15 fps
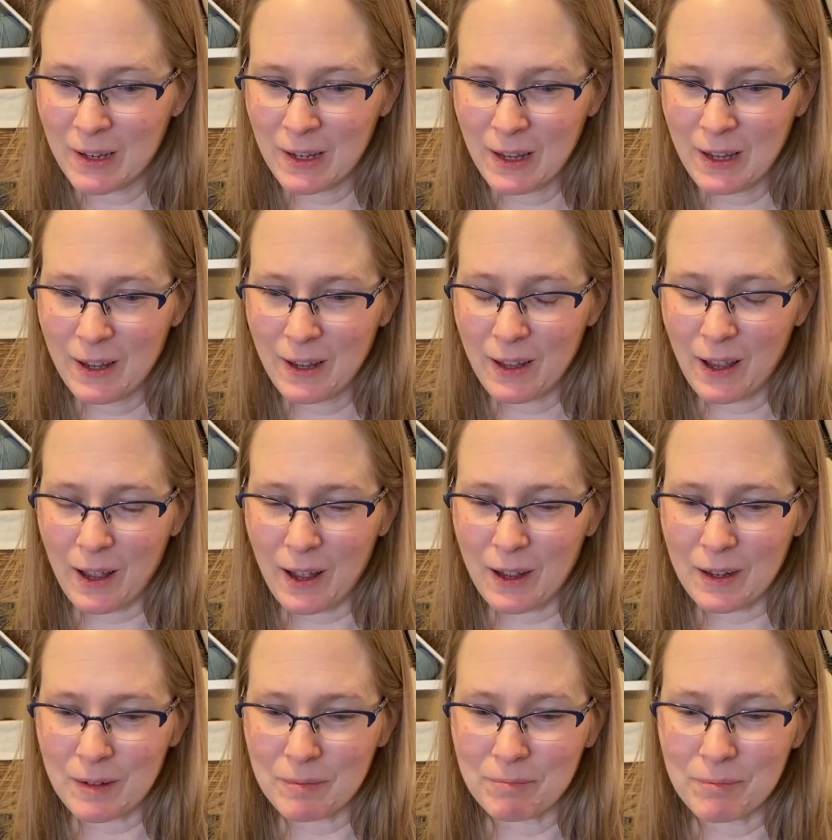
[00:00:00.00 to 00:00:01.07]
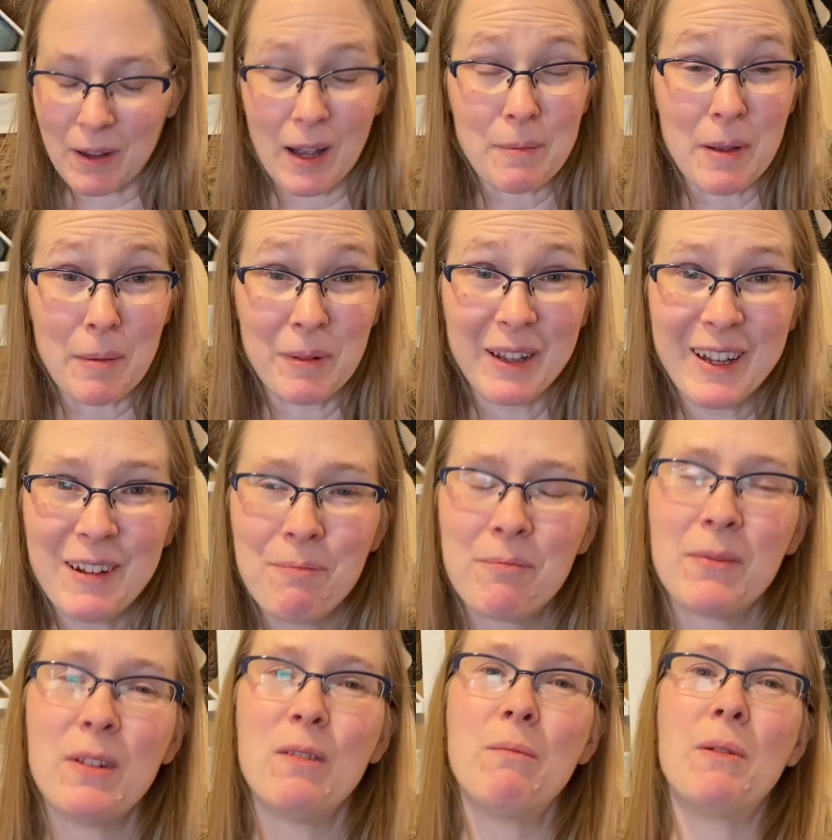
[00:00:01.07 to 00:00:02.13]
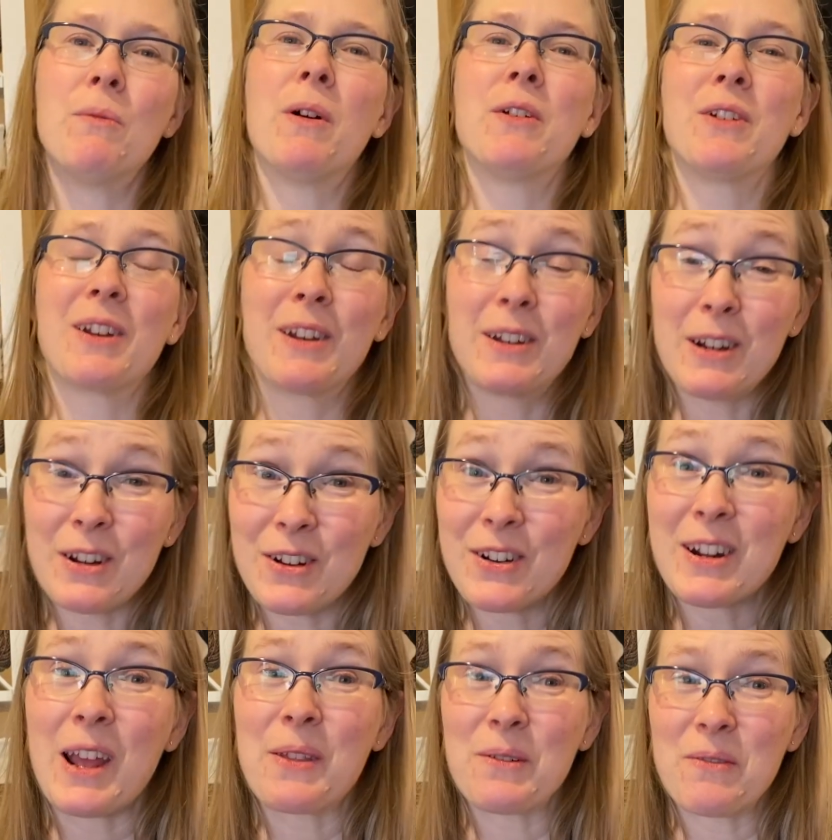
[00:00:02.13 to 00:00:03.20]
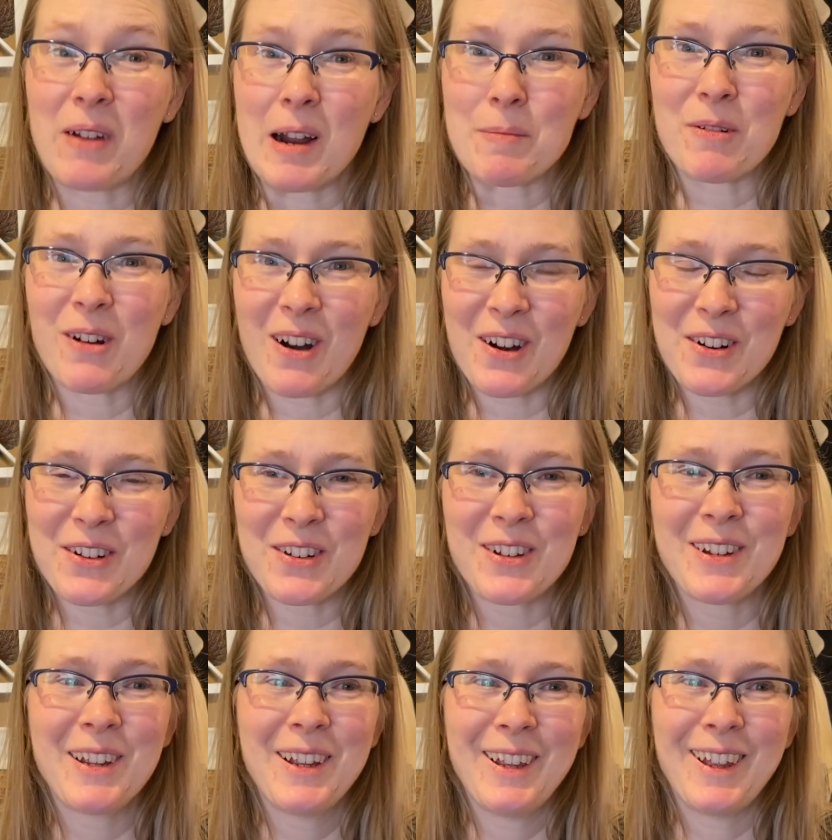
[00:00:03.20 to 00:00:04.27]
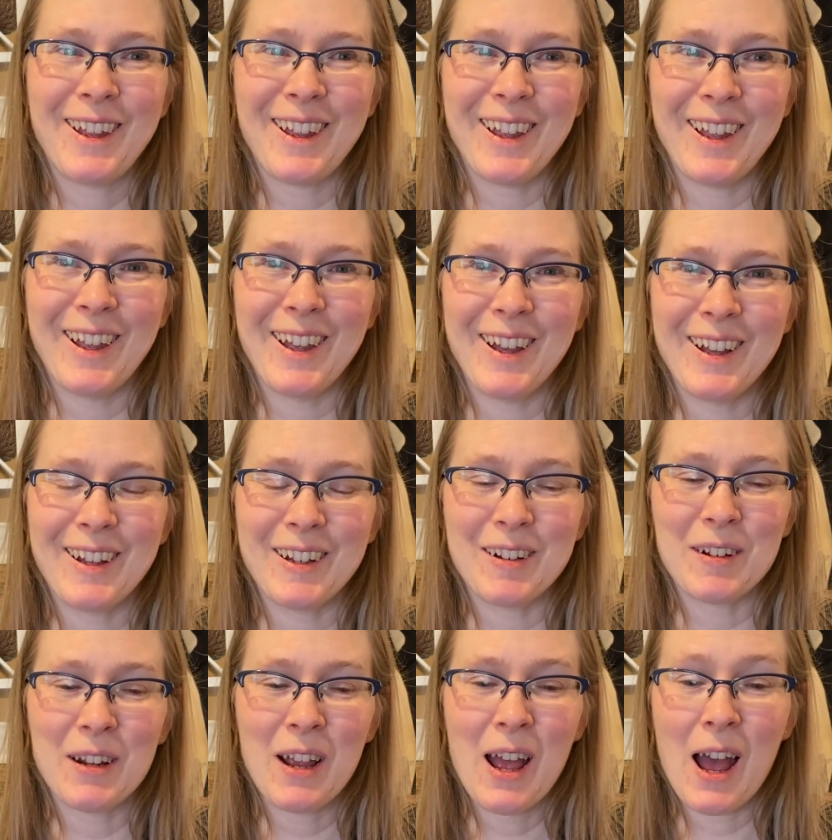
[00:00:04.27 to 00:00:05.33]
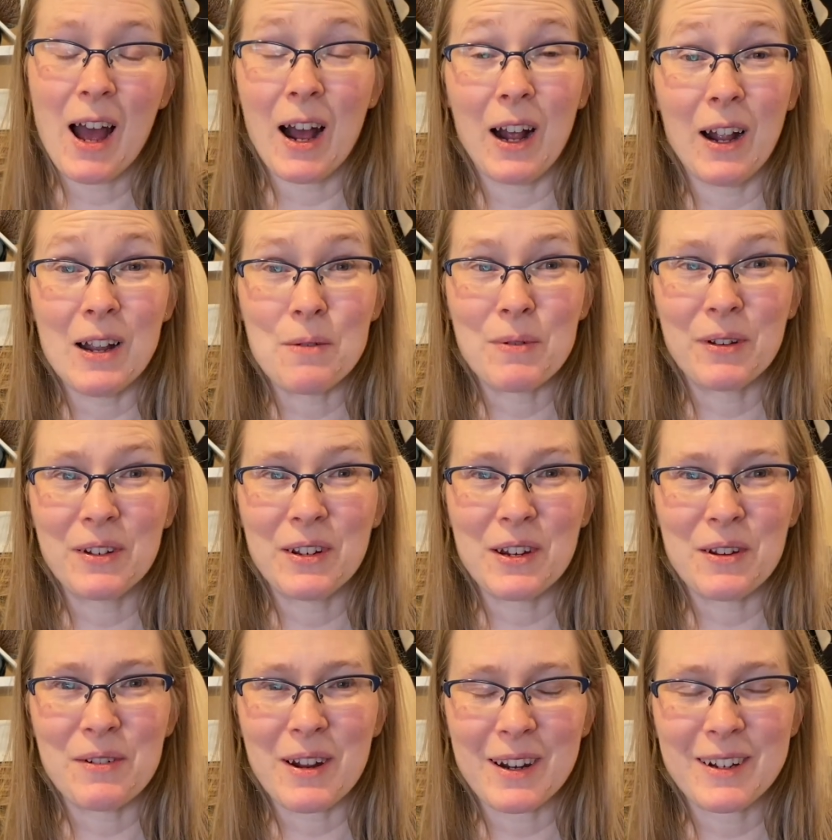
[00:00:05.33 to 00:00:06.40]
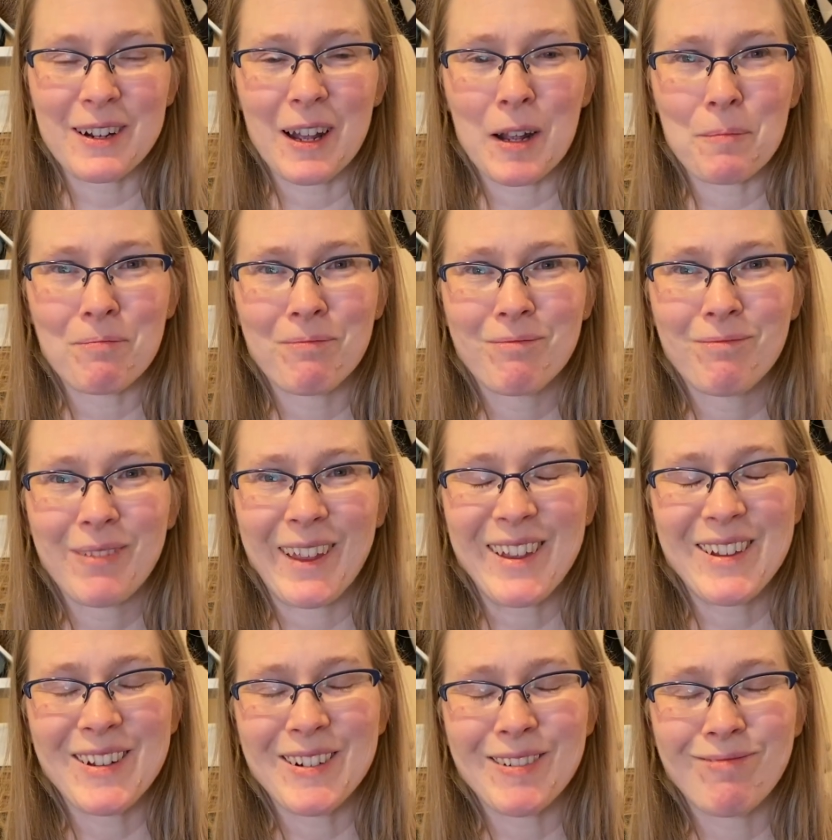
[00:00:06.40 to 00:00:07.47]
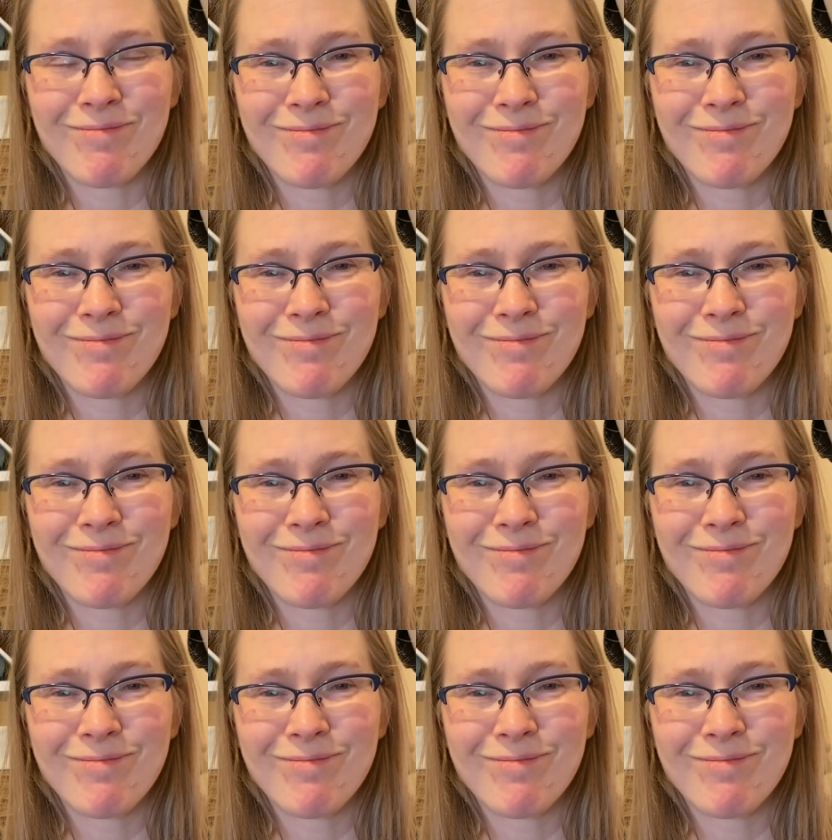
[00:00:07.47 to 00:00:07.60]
I'm Emily. You've been watching Stitch Together Fiber Arts, and I will see you next time. Thank you.